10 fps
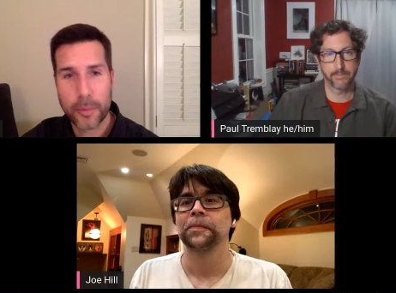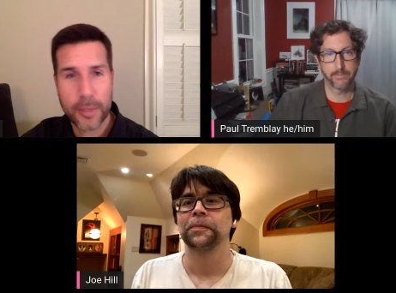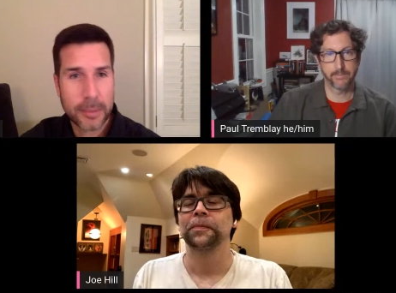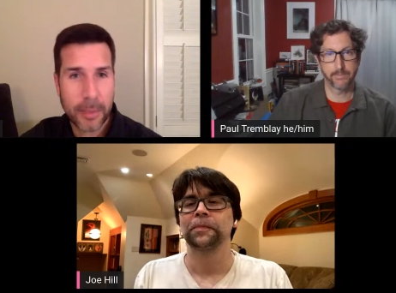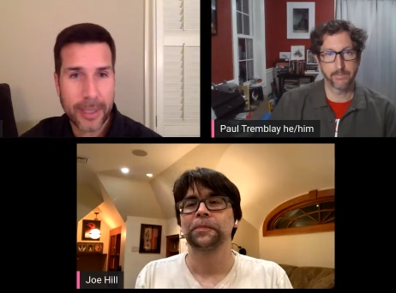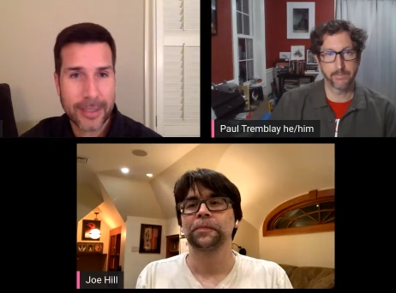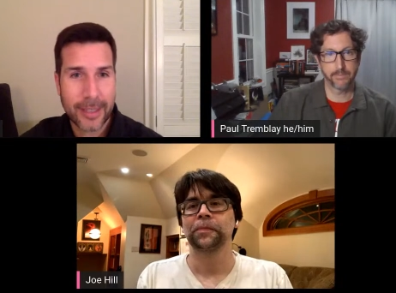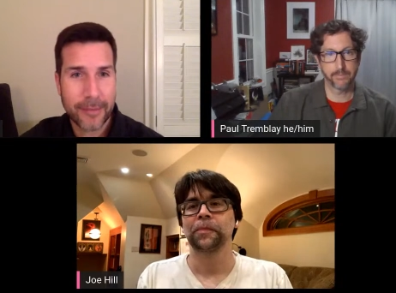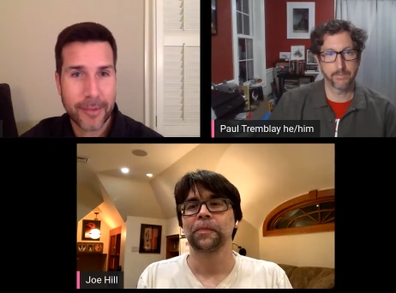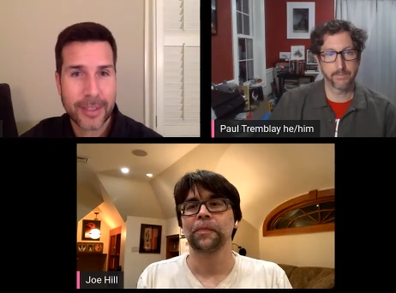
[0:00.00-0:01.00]
Speaker 1: participating in
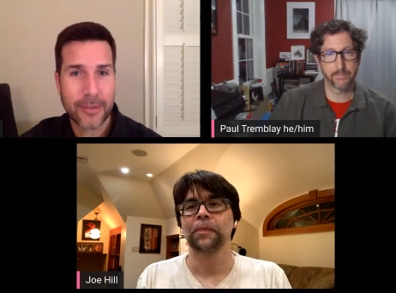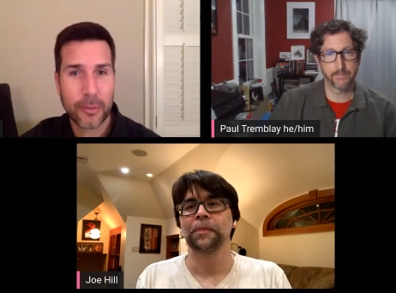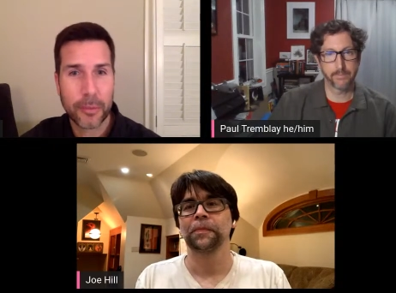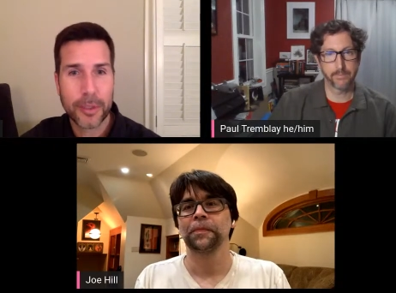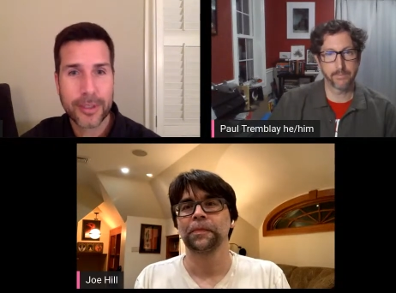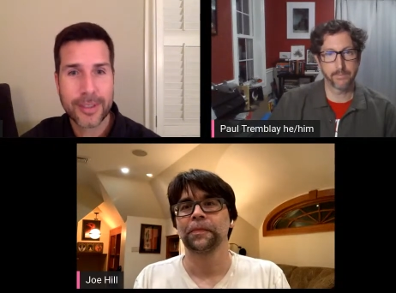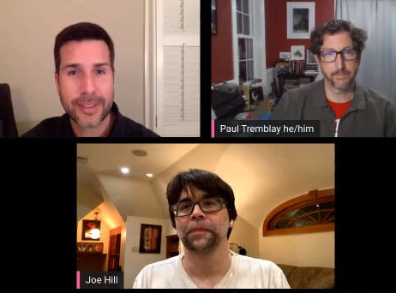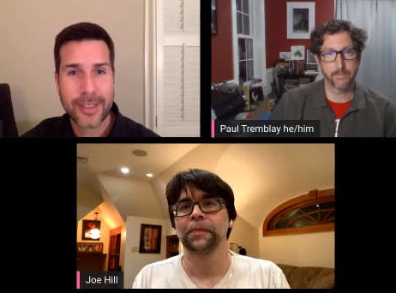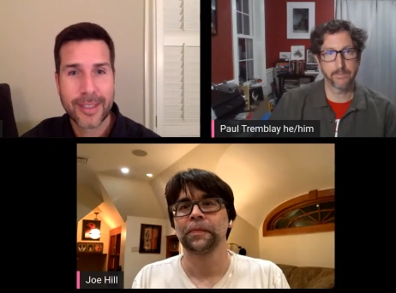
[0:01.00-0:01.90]
Southern Festival Books.